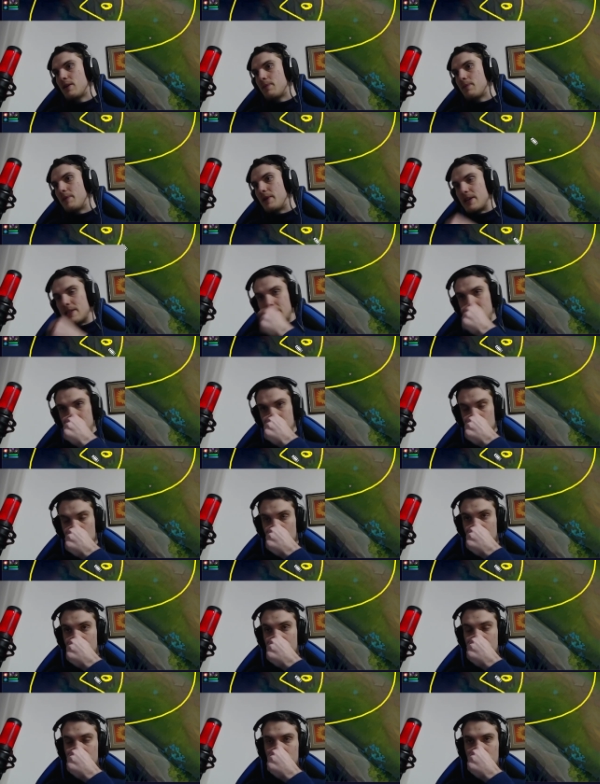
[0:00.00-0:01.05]
Because this okay.
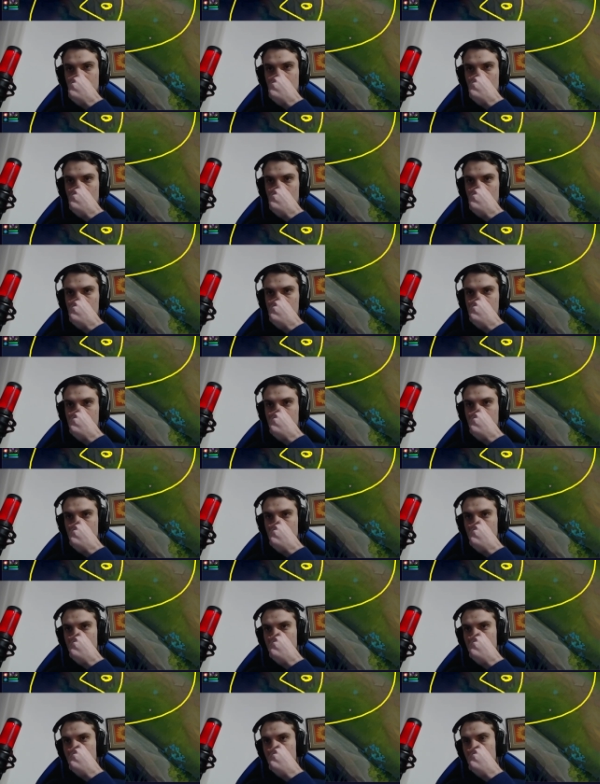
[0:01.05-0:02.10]
ward, you see Ekko
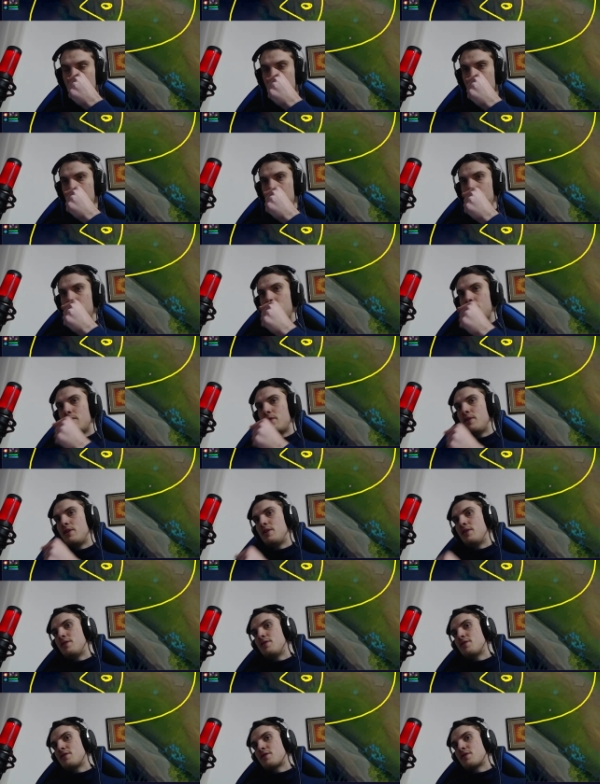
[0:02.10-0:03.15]
right here.
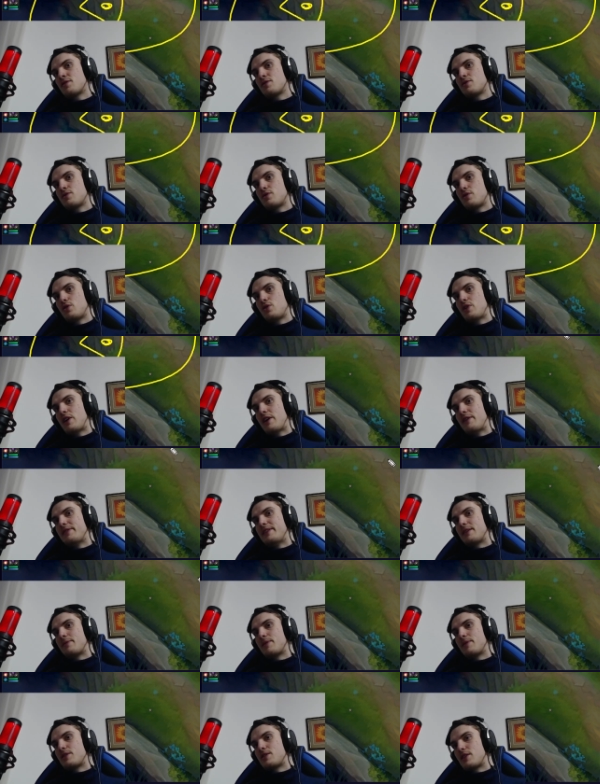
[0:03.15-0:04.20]
So you don't have
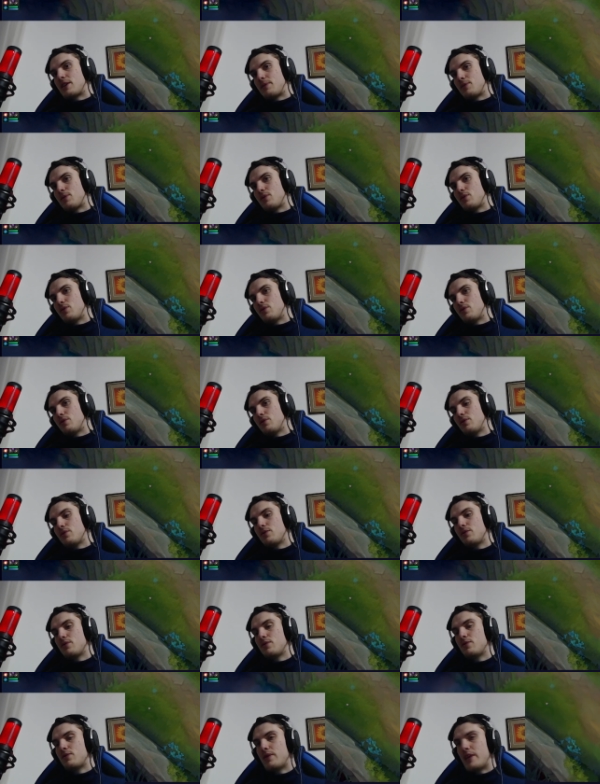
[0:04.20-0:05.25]
that much time to
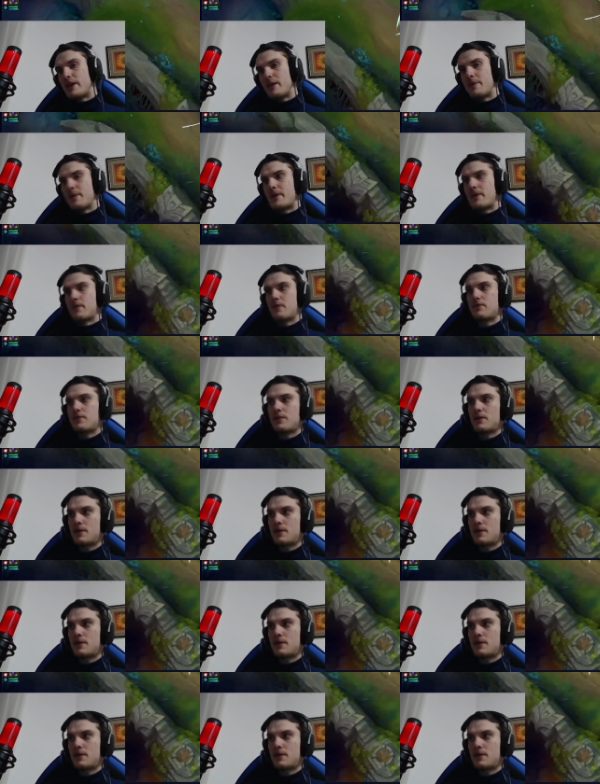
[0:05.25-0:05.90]
like back off.